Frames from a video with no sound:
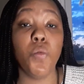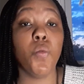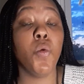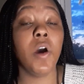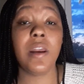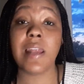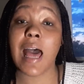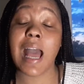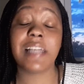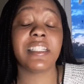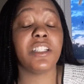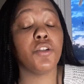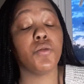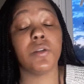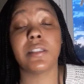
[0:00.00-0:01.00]
what lies
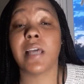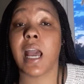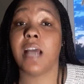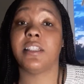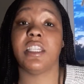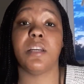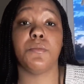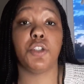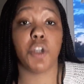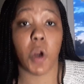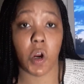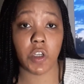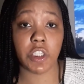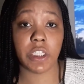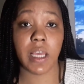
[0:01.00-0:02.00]
in those goddamn
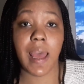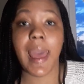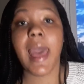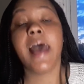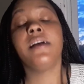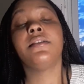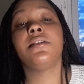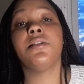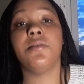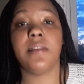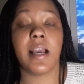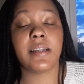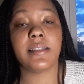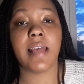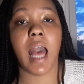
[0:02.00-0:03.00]
charts. Till
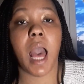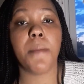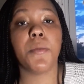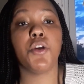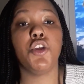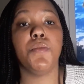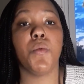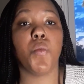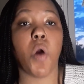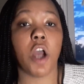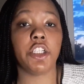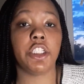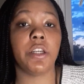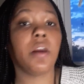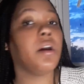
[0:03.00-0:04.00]
next time, you've been
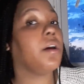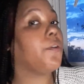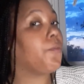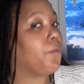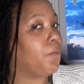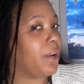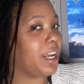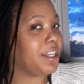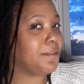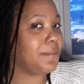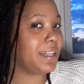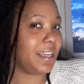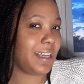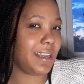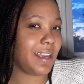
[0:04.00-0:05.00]
watching Random
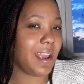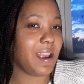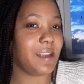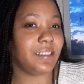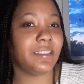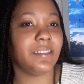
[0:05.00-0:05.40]
D.